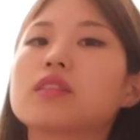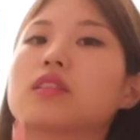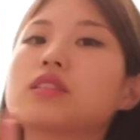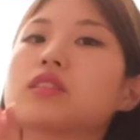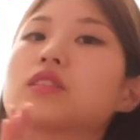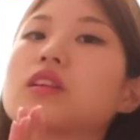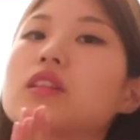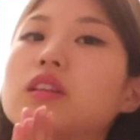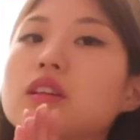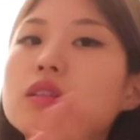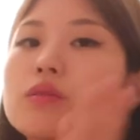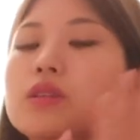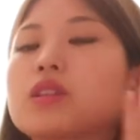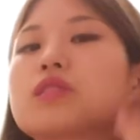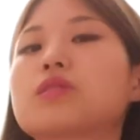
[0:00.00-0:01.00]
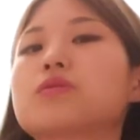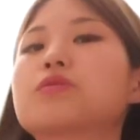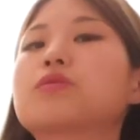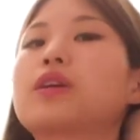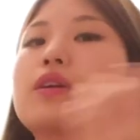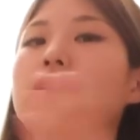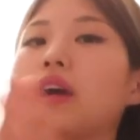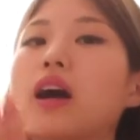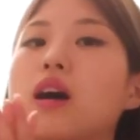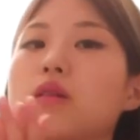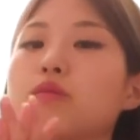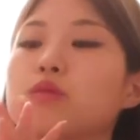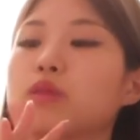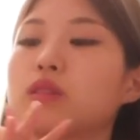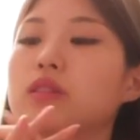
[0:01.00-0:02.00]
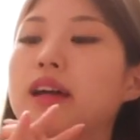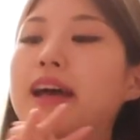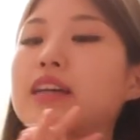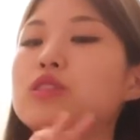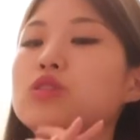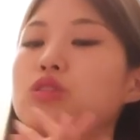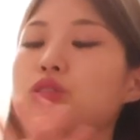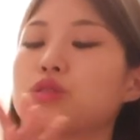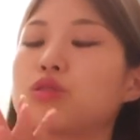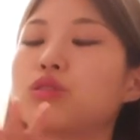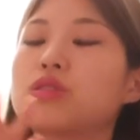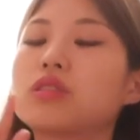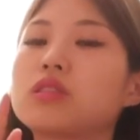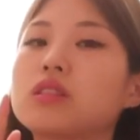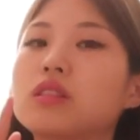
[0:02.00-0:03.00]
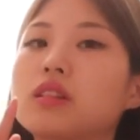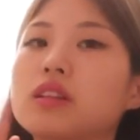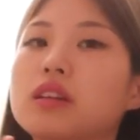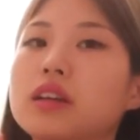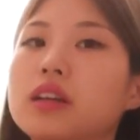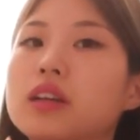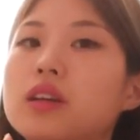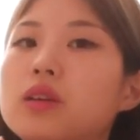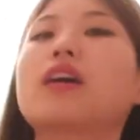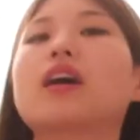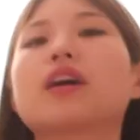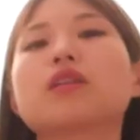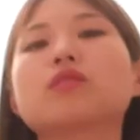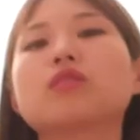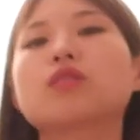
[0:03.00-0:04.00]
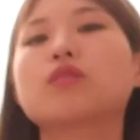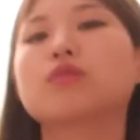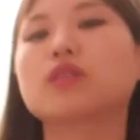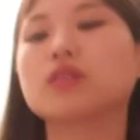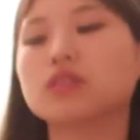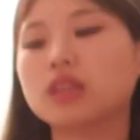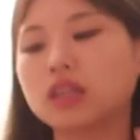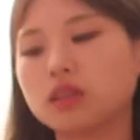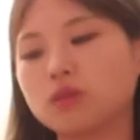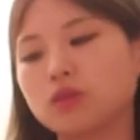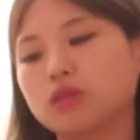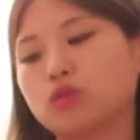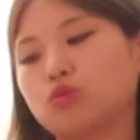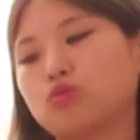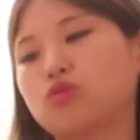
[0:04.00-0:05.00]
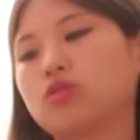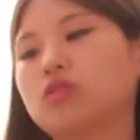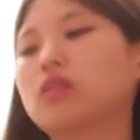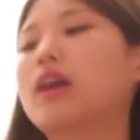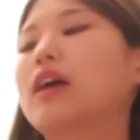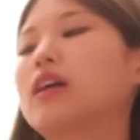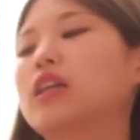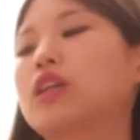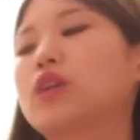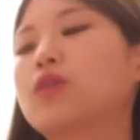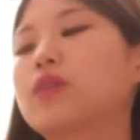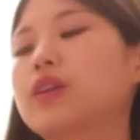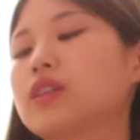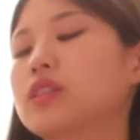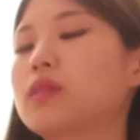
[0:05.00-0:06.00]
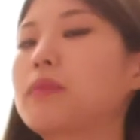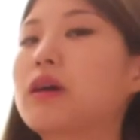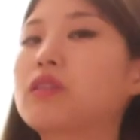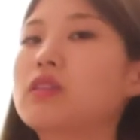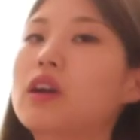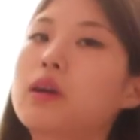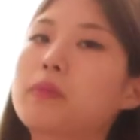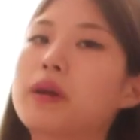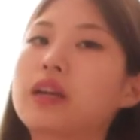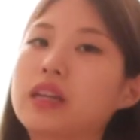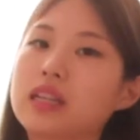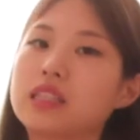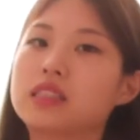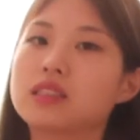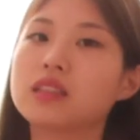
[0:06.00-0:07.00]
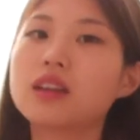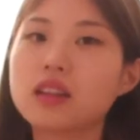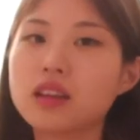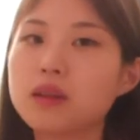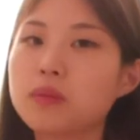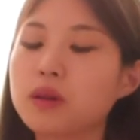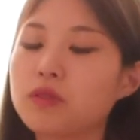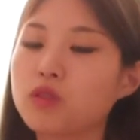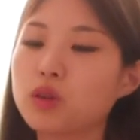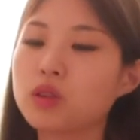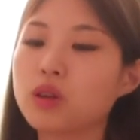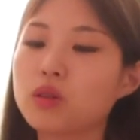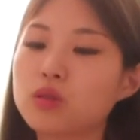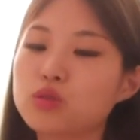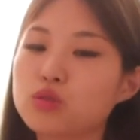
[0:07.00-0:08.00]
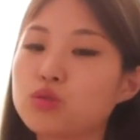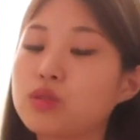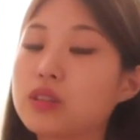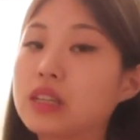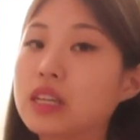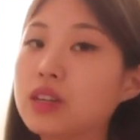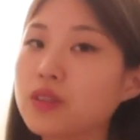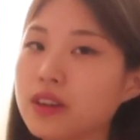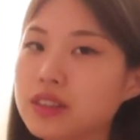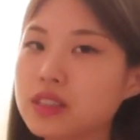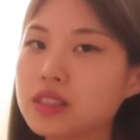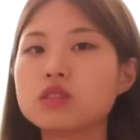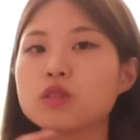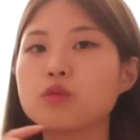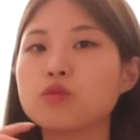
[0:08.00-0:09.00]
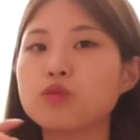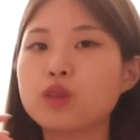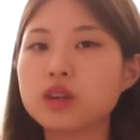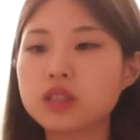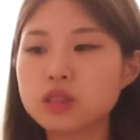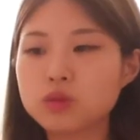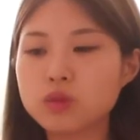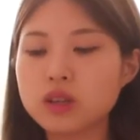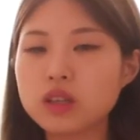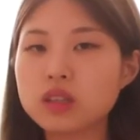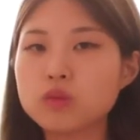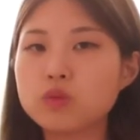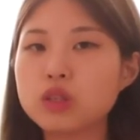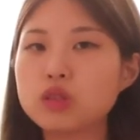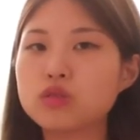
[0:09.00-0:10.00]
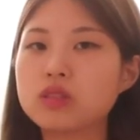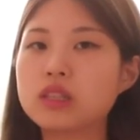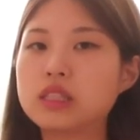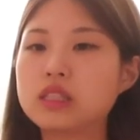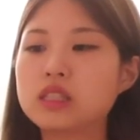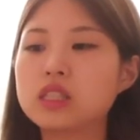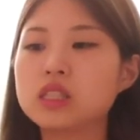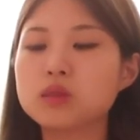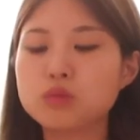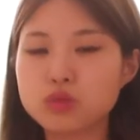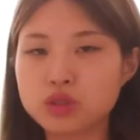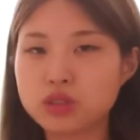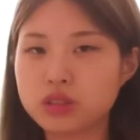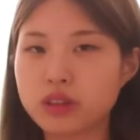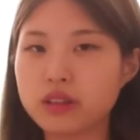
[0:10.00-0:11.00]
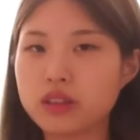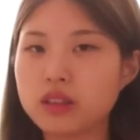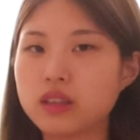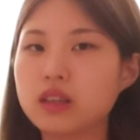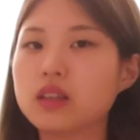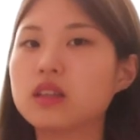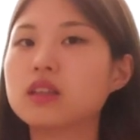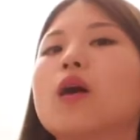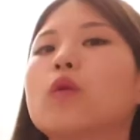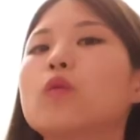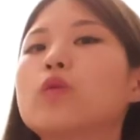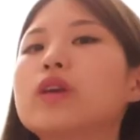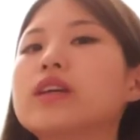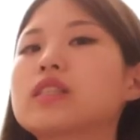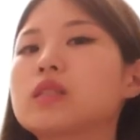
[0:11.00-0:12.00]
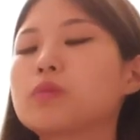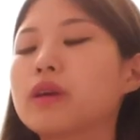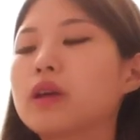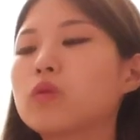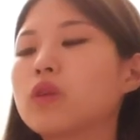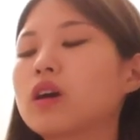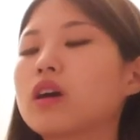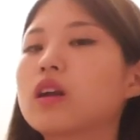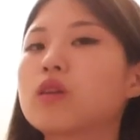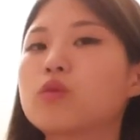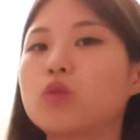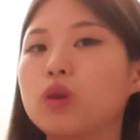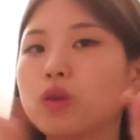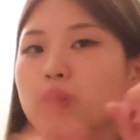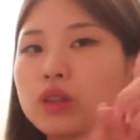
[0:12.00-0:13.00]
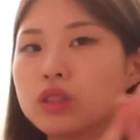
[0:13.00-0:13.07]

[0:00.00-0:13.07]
study was very helpful as usual. Like, I don't know if there's anyone who's curious about our marketing study, but for those who are curious, so first one, we do this jingmu study. Like, we explain what kind of work we